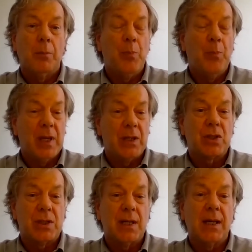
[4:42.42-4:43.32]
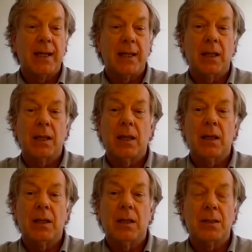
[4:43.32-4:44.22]
each day
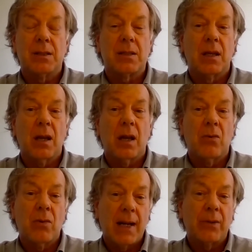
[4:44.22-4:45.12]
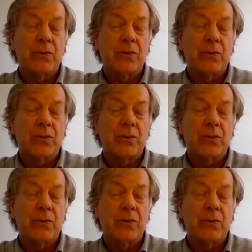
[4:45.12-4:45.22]
is around